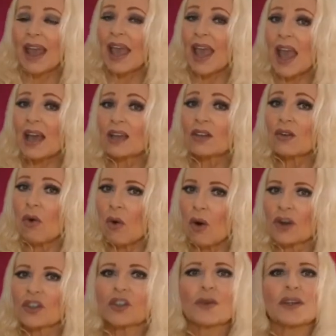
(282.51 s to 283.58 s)
and
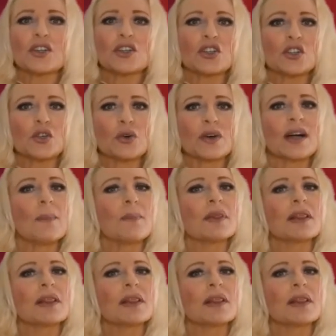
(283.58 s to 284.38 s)
core to ensure a